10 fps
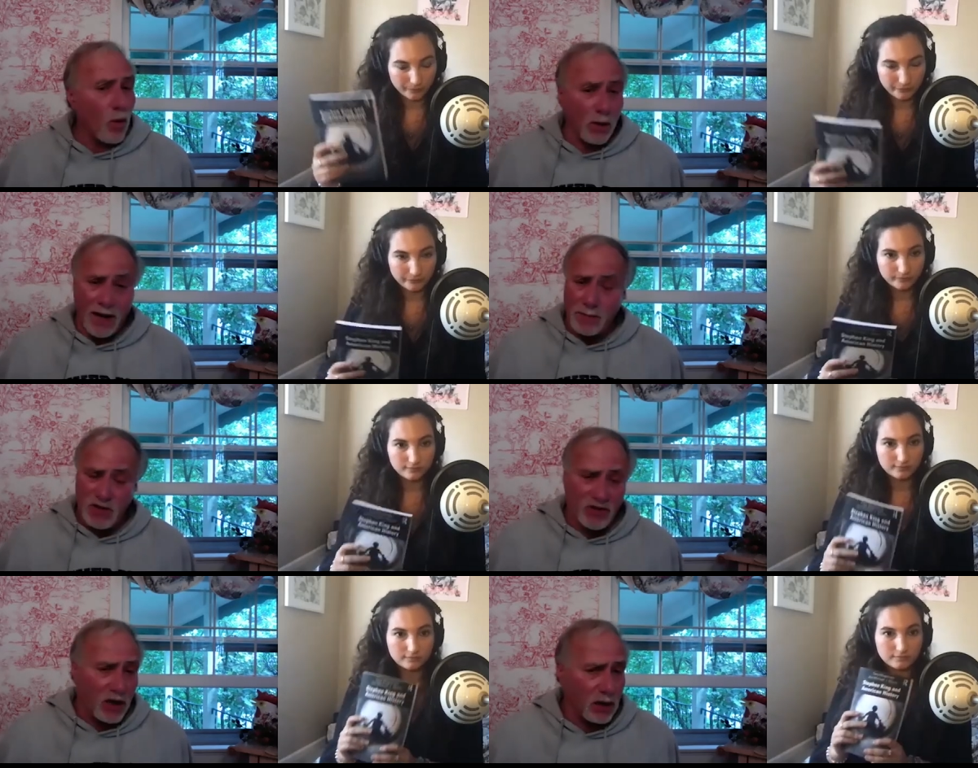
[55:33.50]

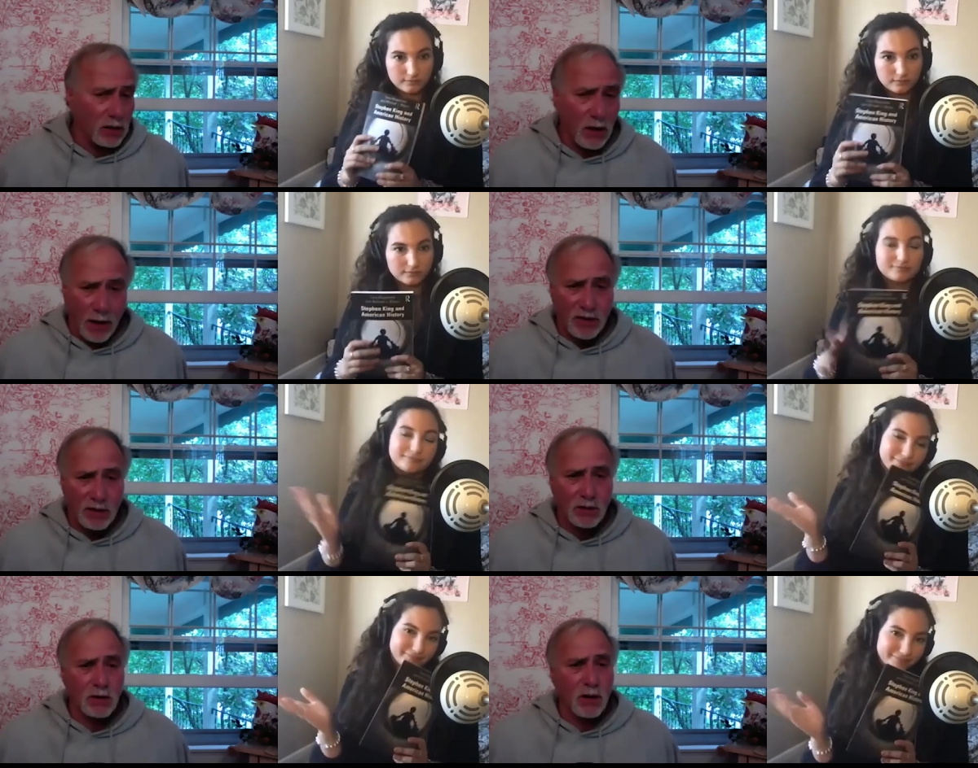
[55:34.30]
Speaker 1: Amazon. I think you
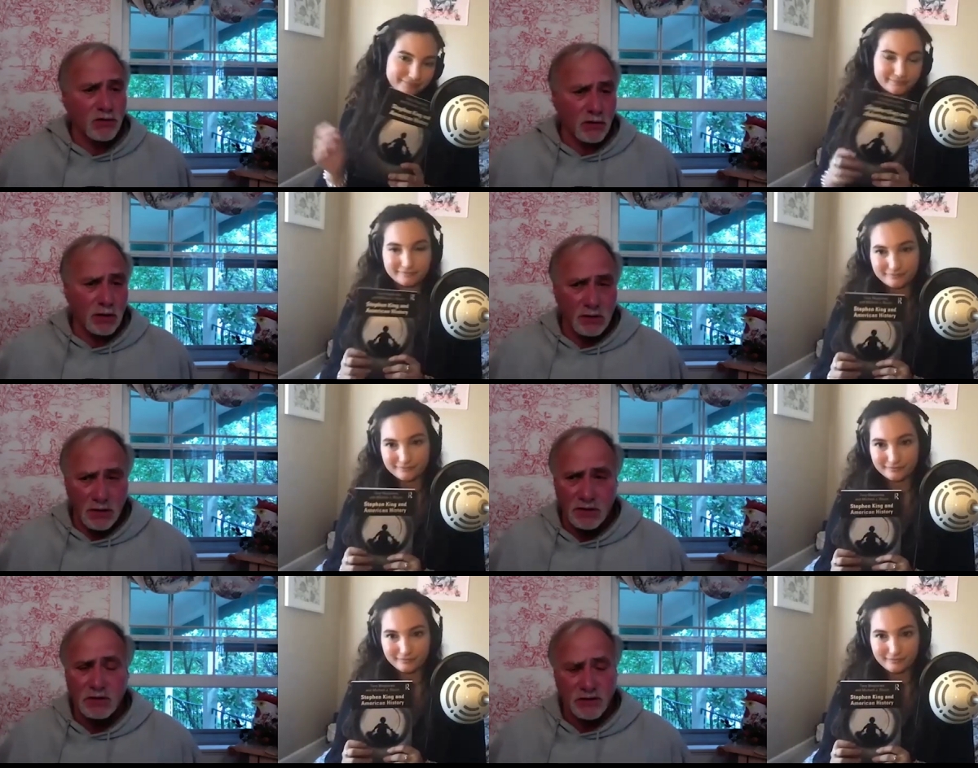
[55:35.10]
can also do a
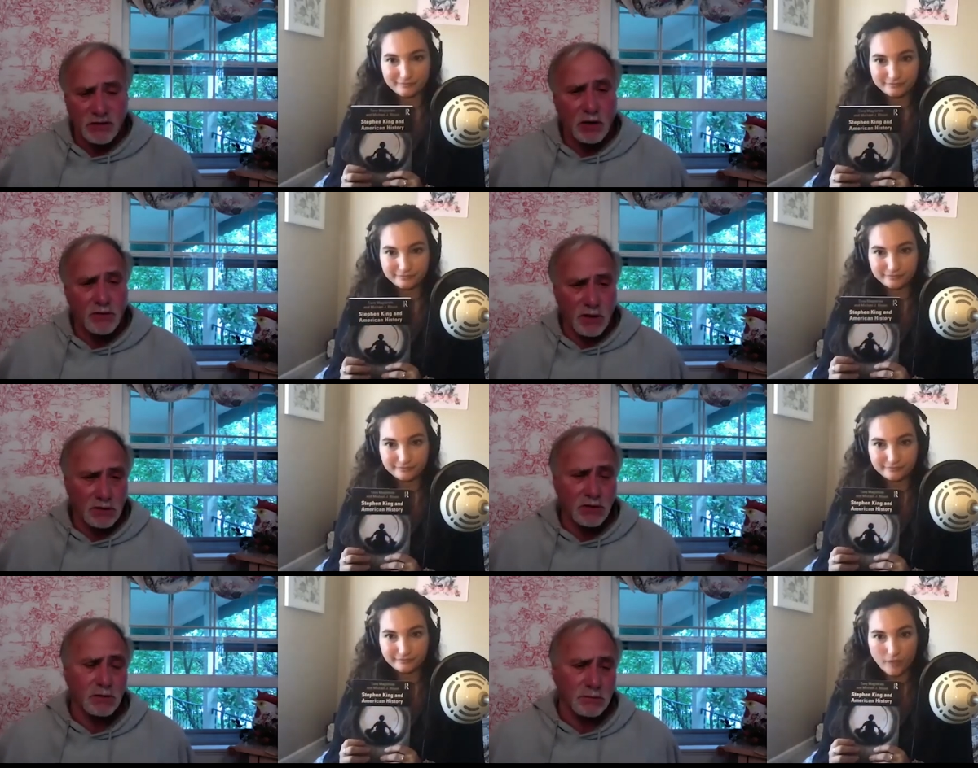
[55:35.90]
discount there too.
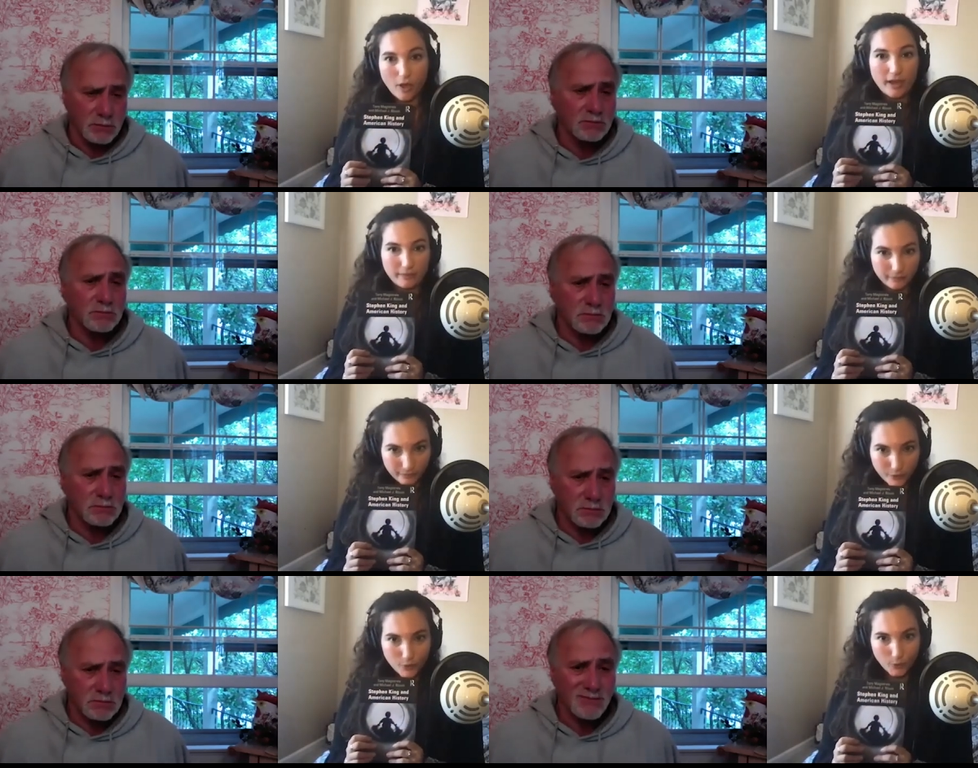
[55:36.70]
Okay,
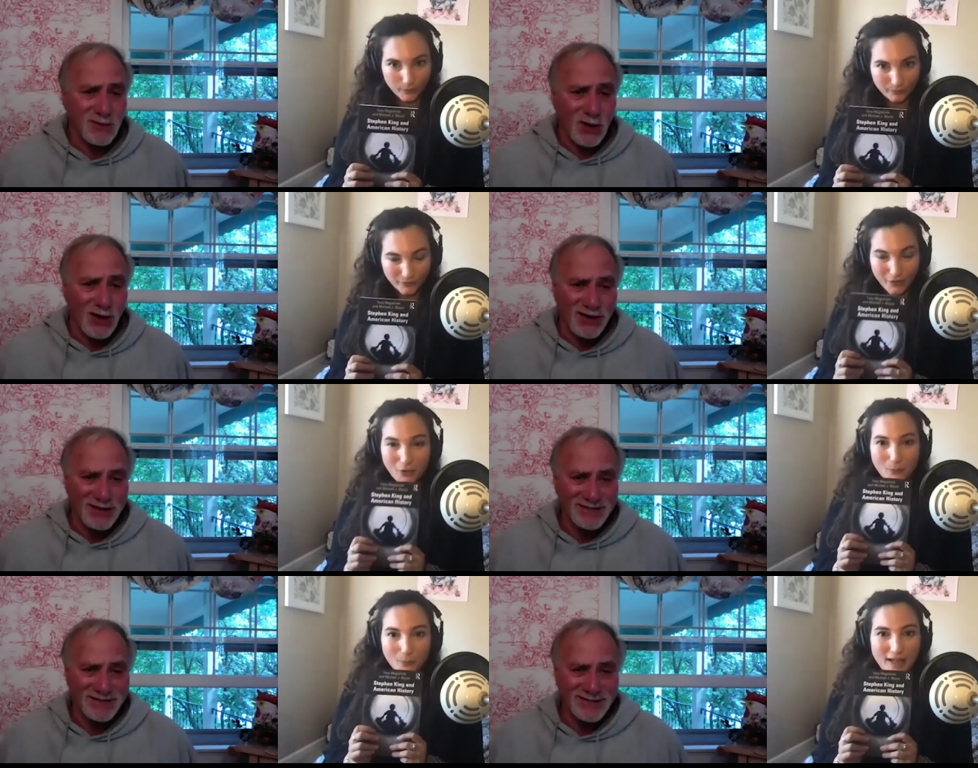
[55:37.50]
Speaker 2: cool.
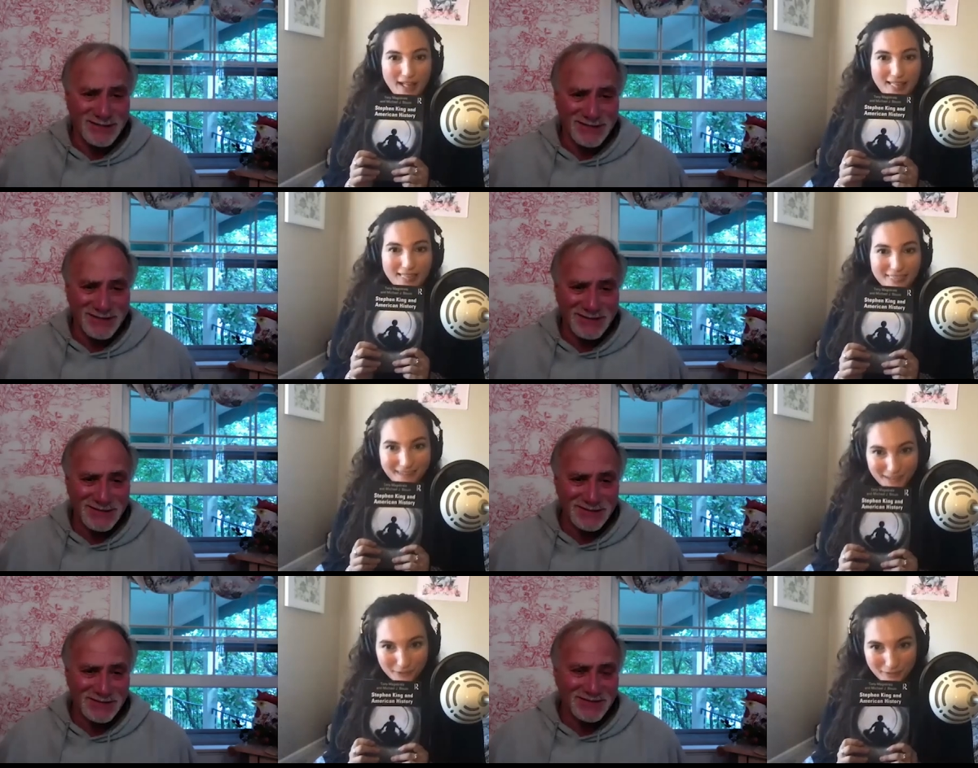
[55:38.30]
Well, thank
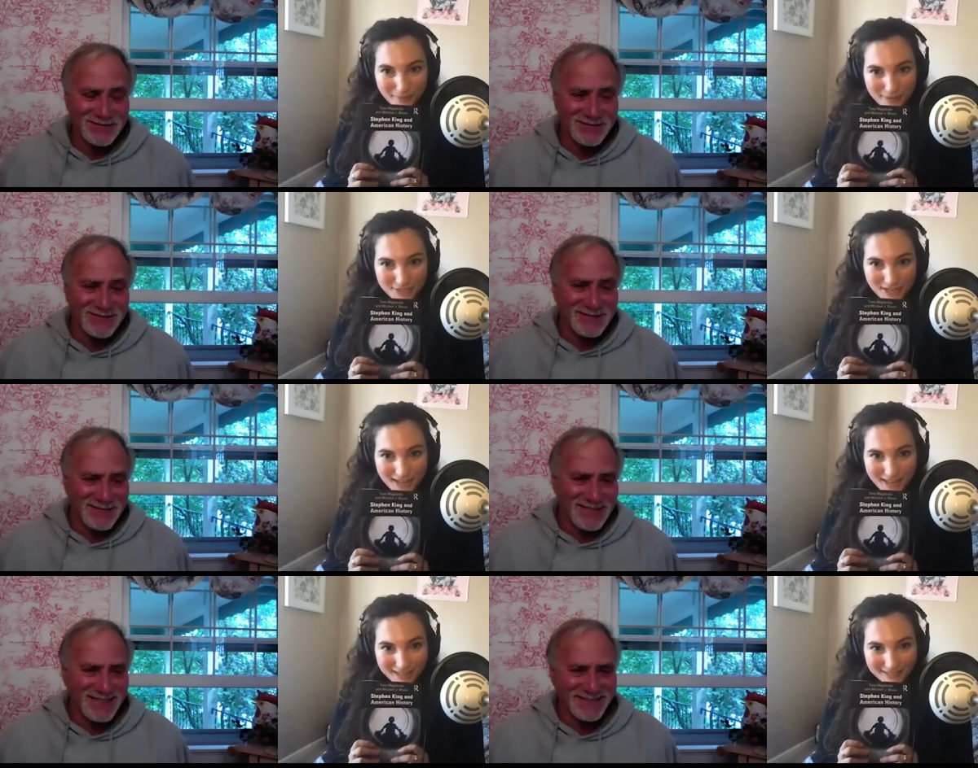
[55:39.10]
you very much
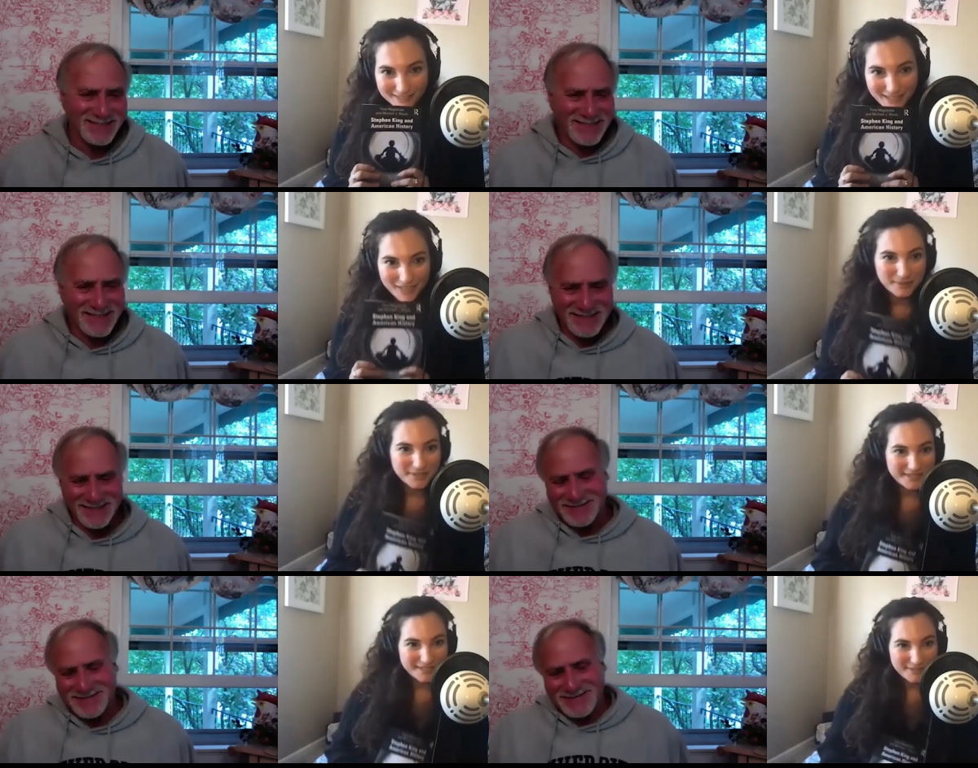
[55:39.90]
again. And it was
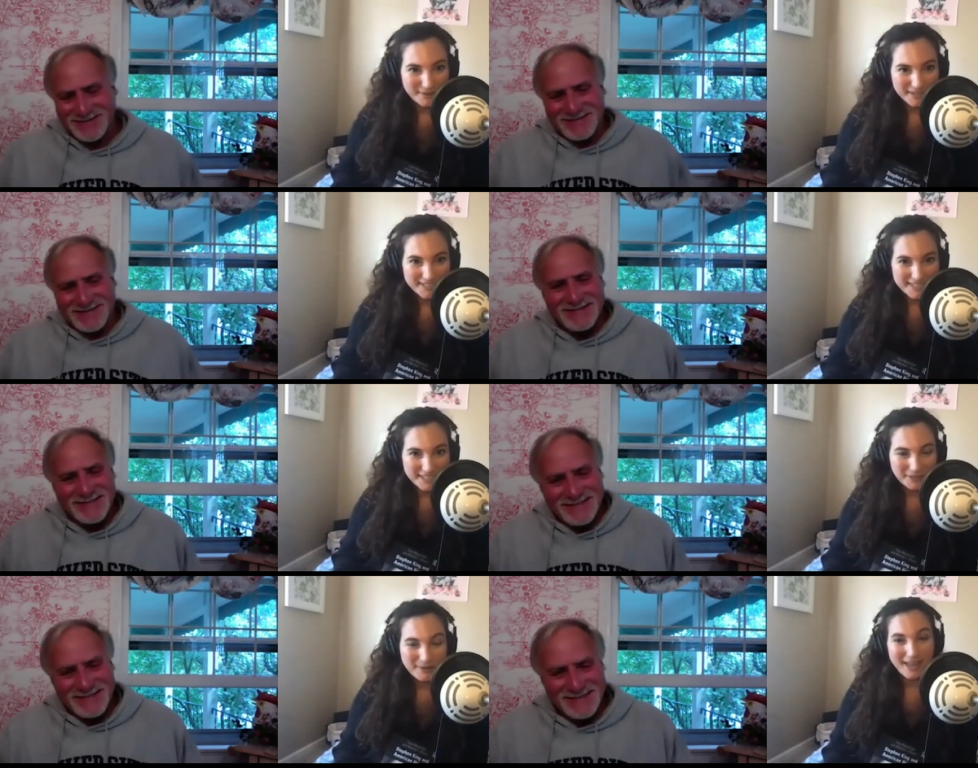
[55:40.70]
so good to see
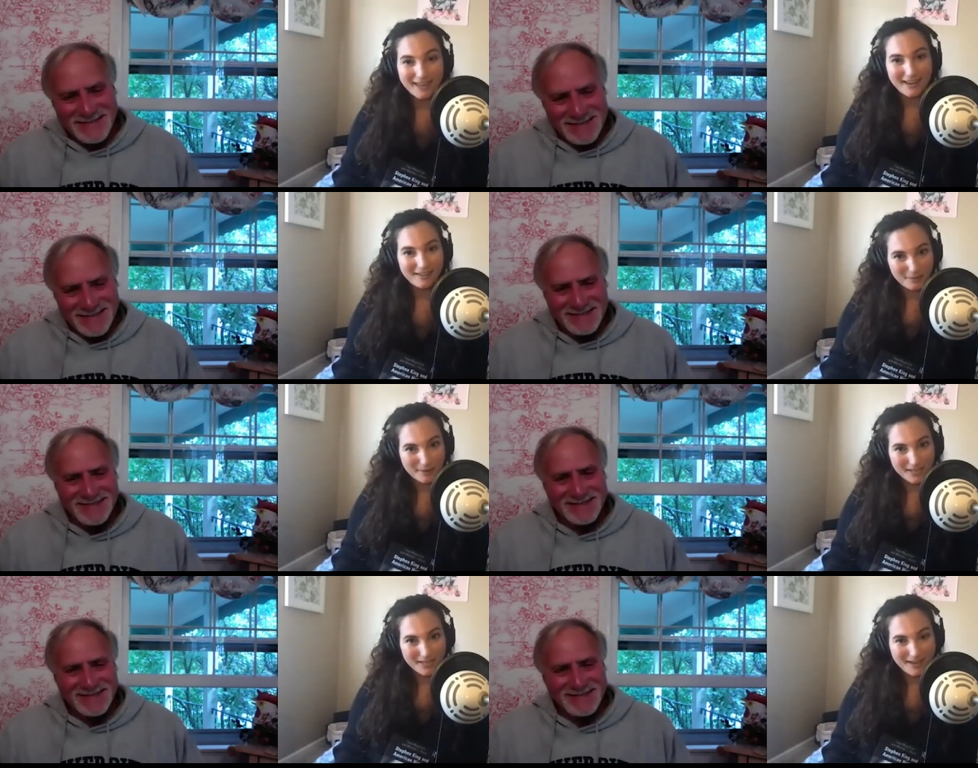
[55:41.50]
you and
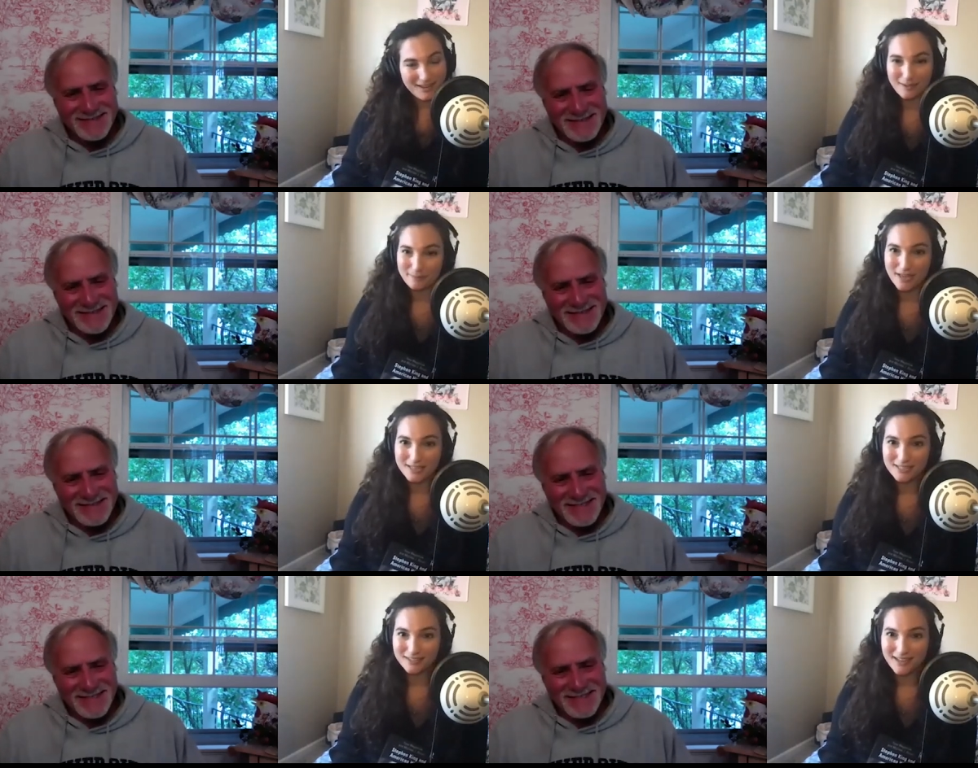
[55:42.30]
everybody. Um,
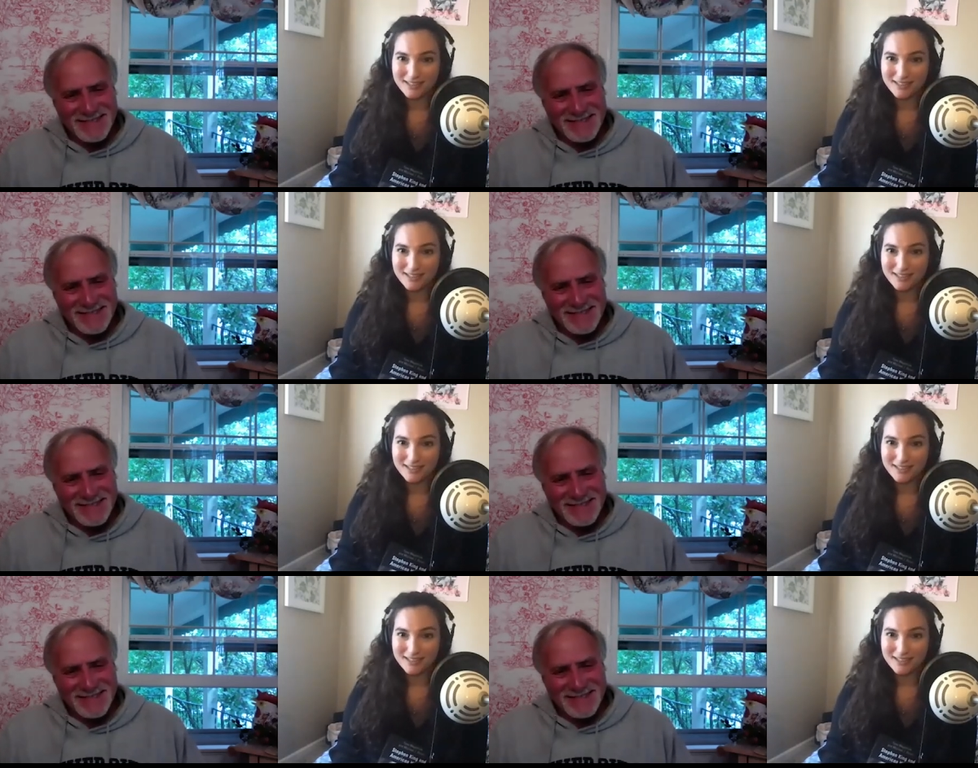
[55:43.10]
until next